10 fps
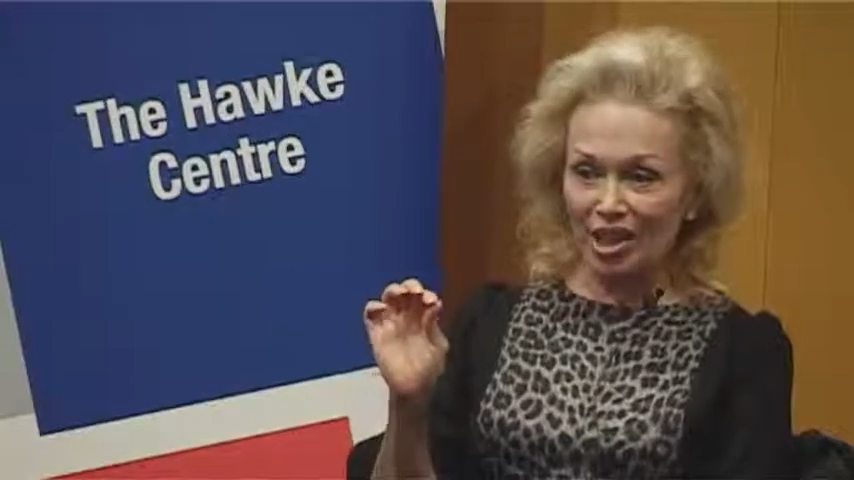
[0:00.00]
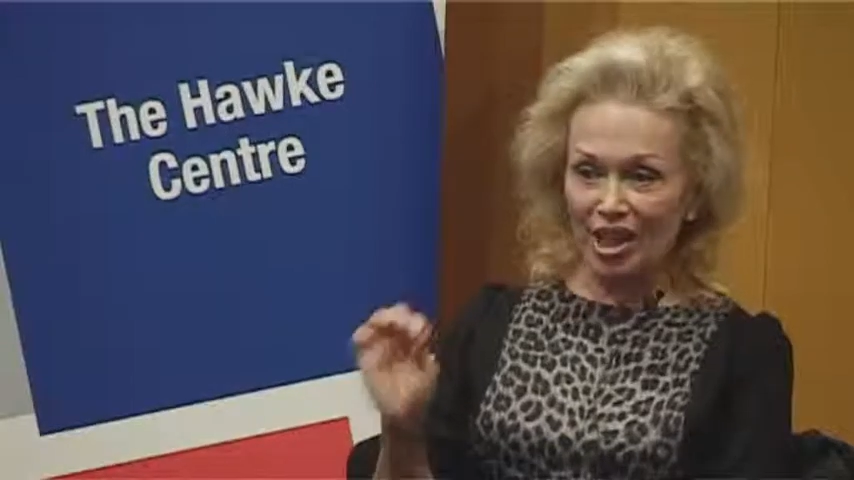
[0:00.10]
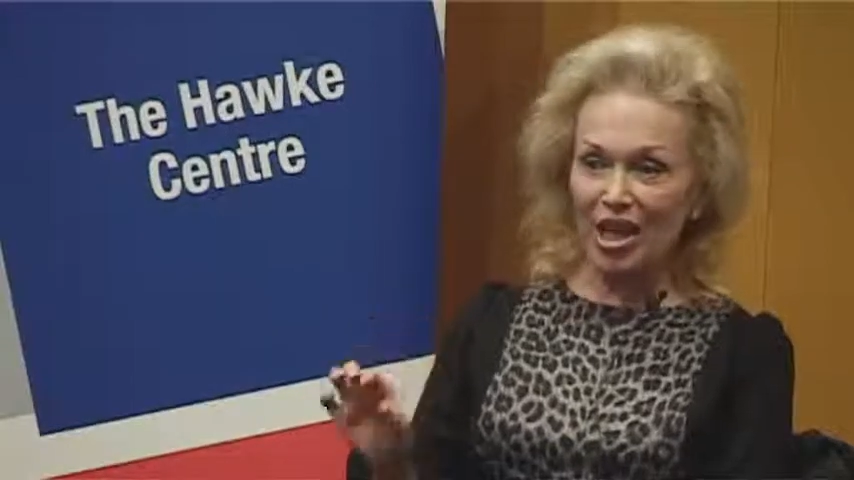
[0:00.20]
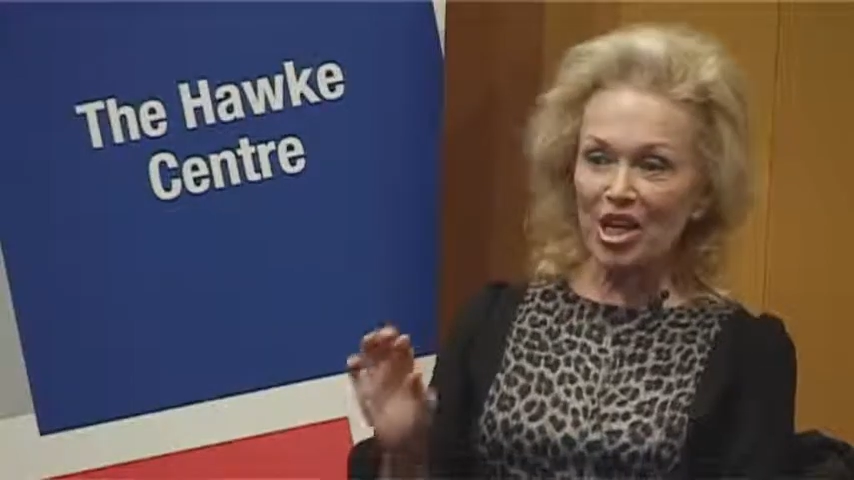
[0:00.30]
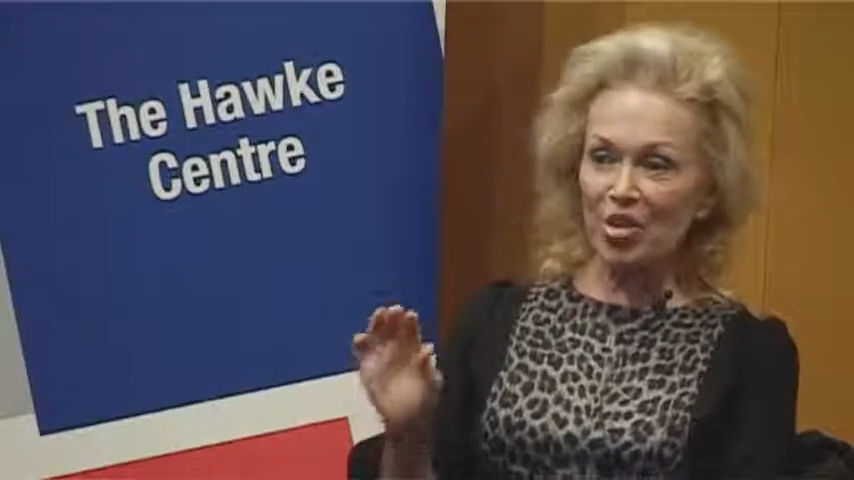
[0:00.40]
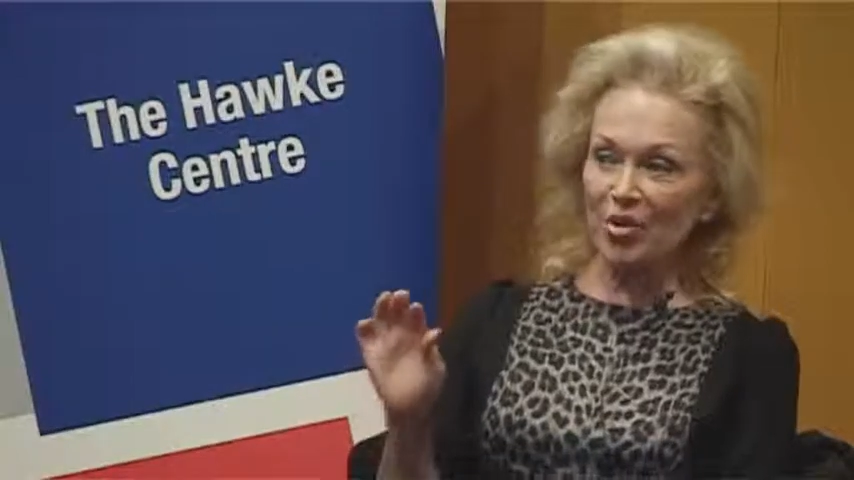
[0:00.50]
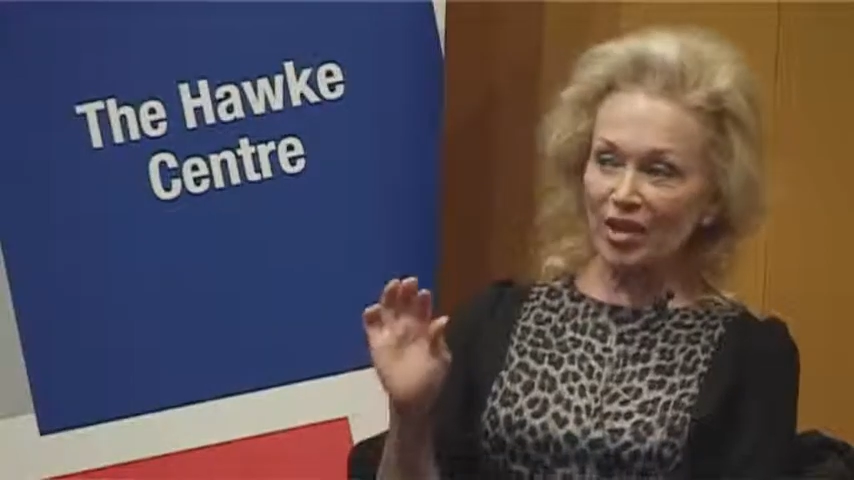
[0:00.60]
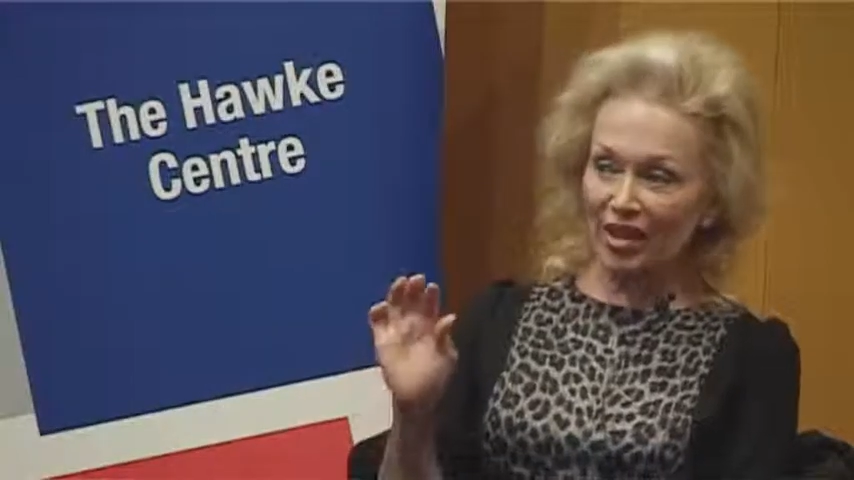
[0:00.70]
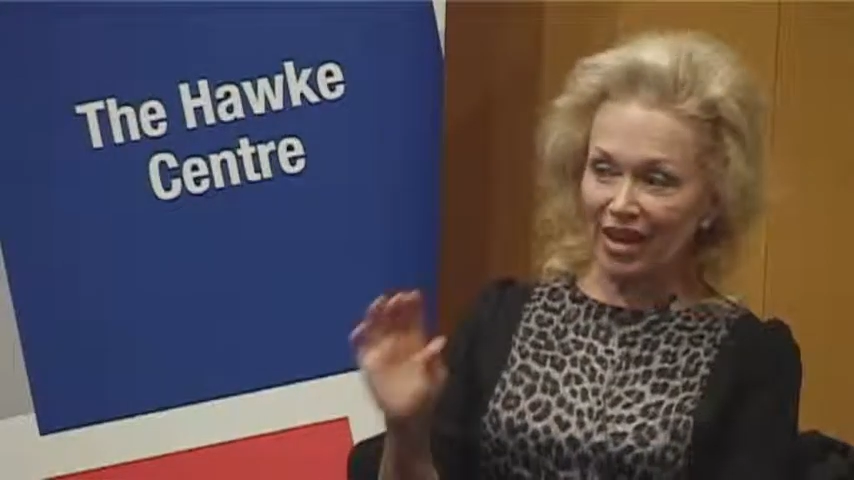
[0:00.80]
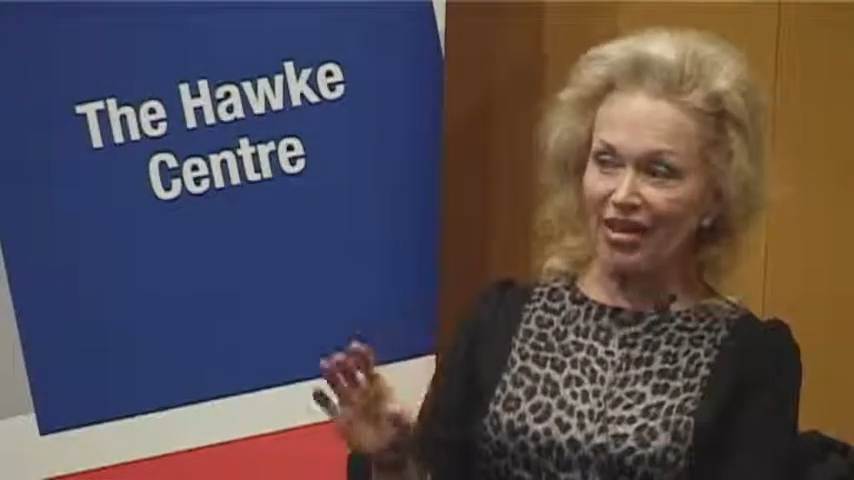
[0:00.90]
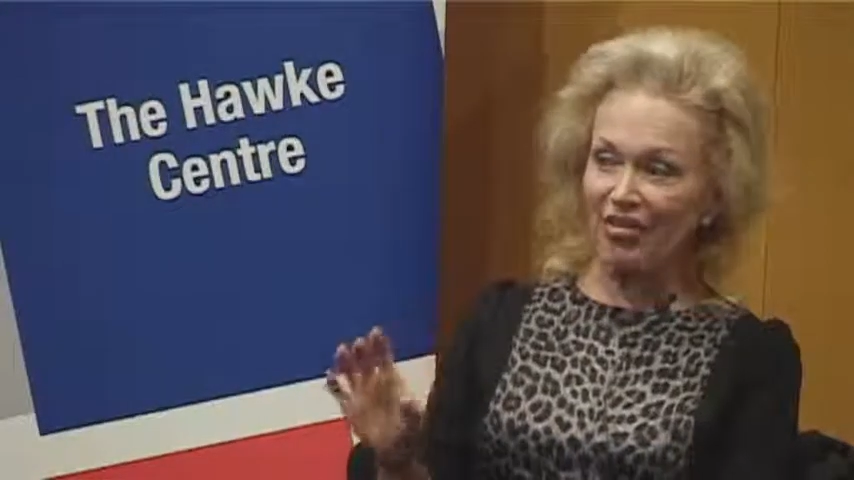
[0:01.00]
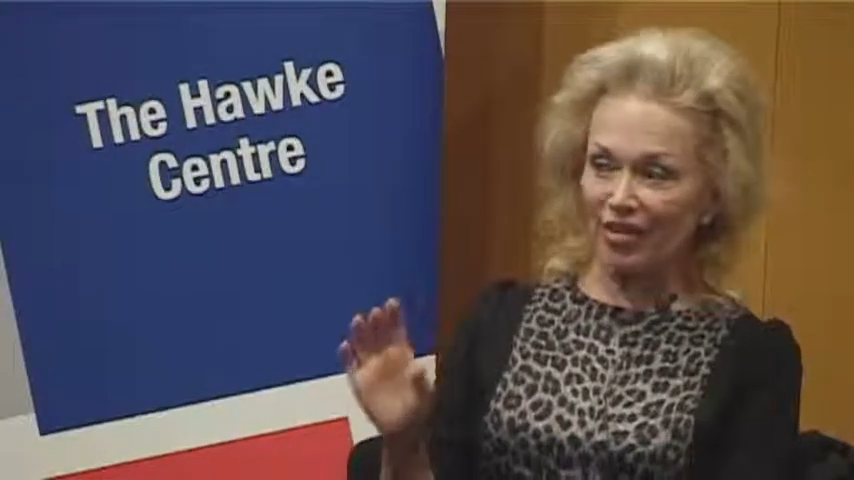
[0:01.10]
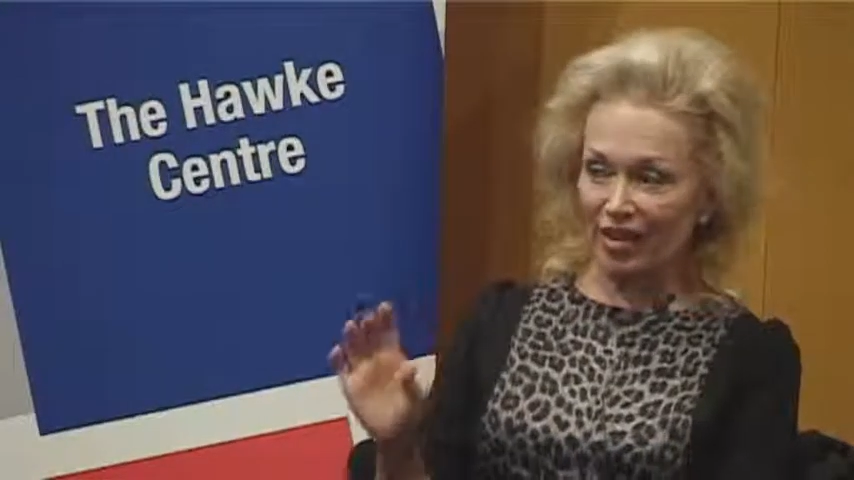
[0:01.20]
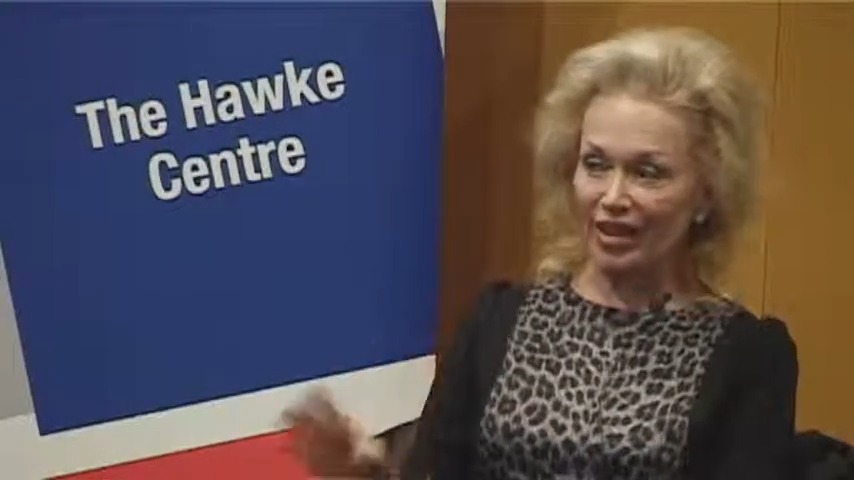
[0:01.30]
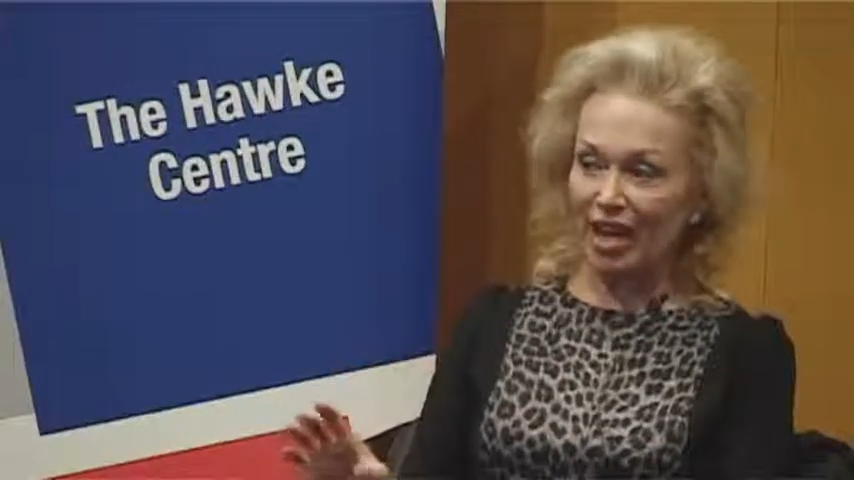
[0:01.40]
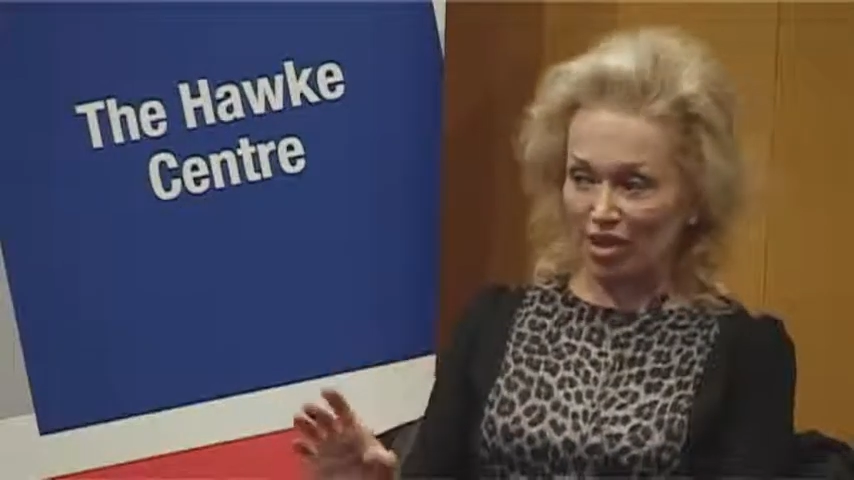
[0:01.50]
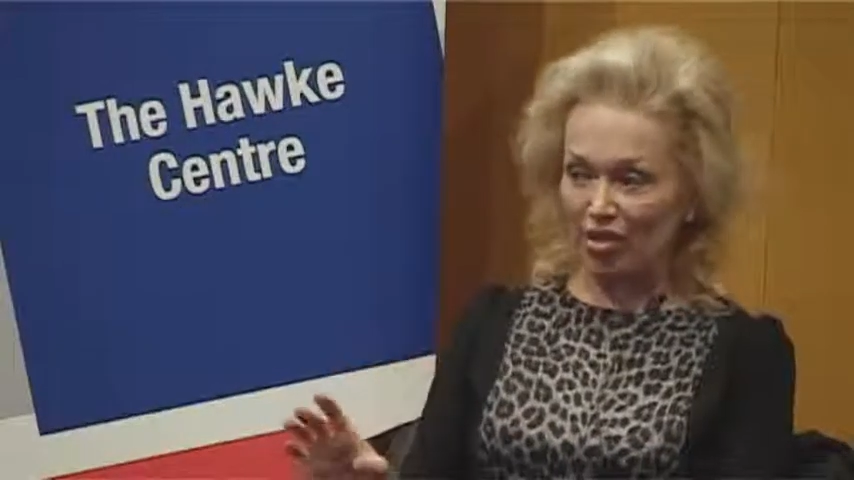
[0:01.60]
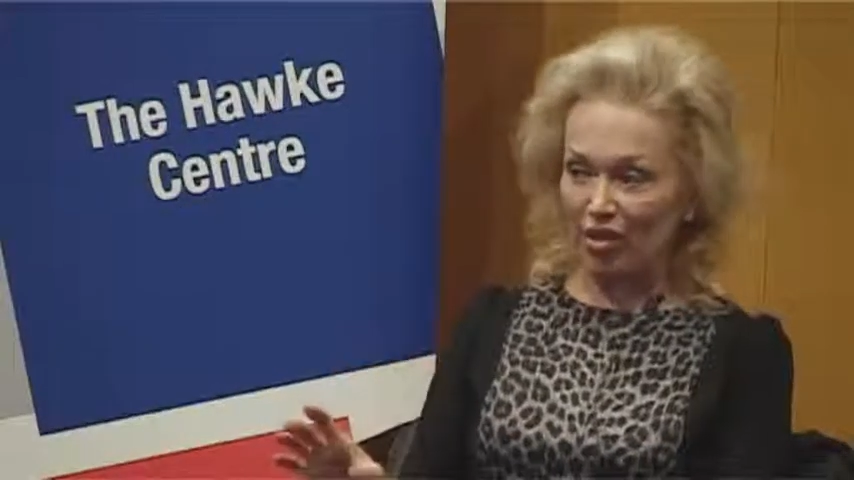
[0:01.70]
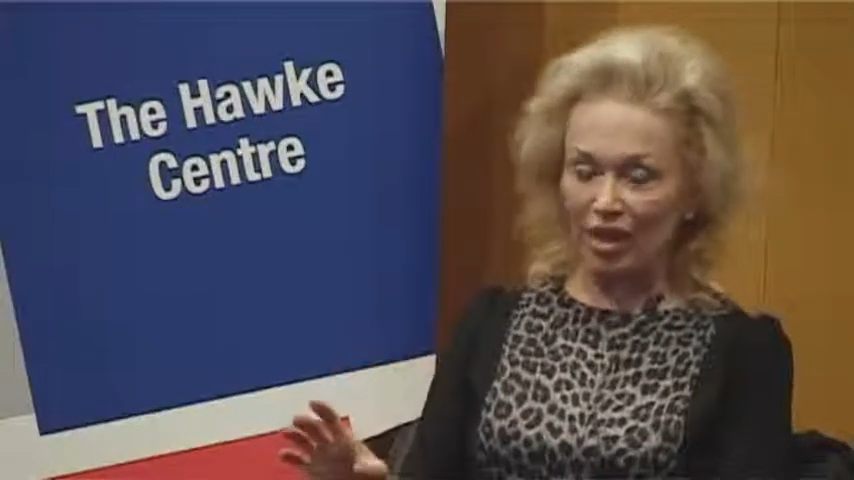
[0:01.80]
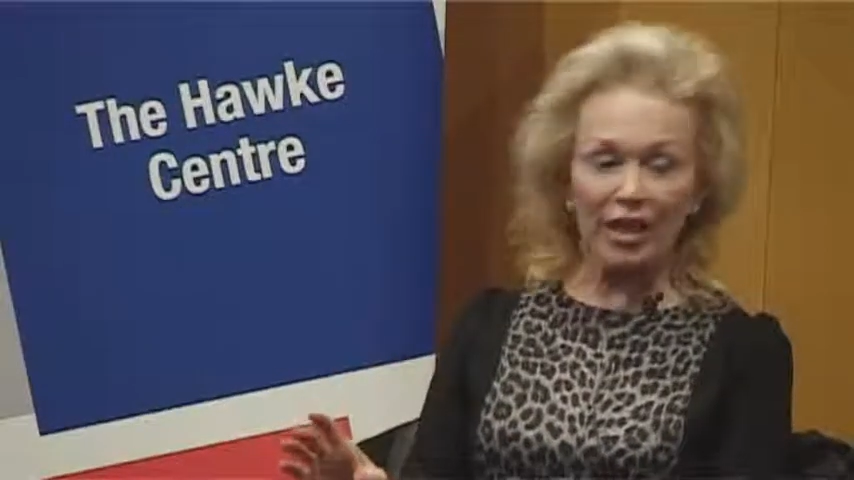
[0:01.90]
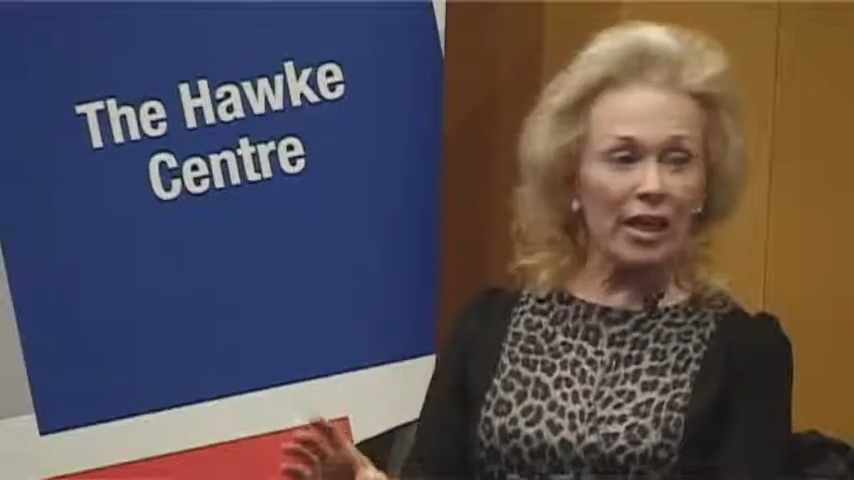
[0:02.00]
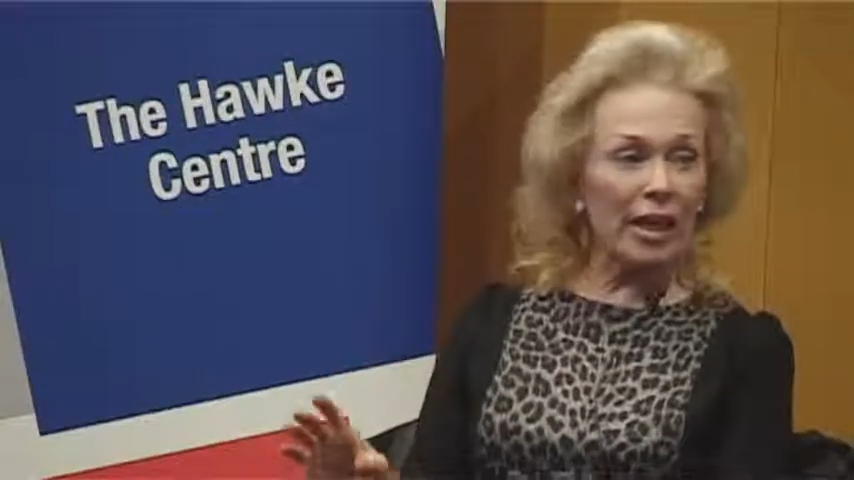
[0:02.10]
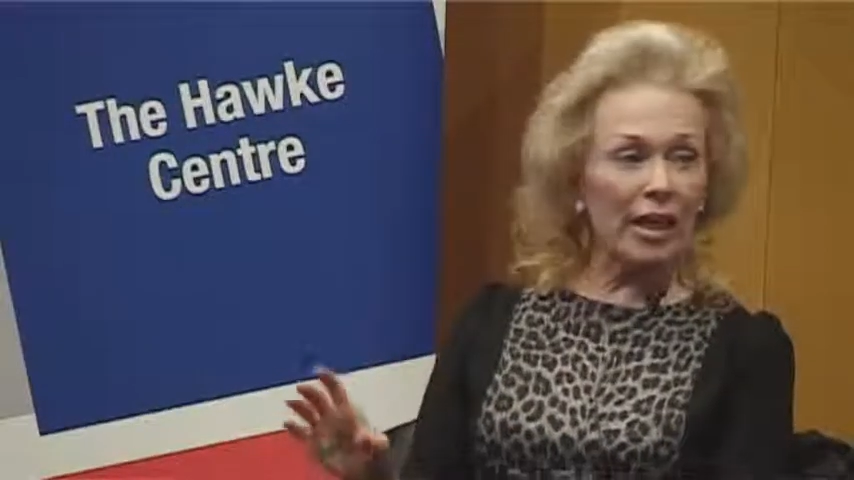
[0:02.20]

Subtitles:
genuine love for the country.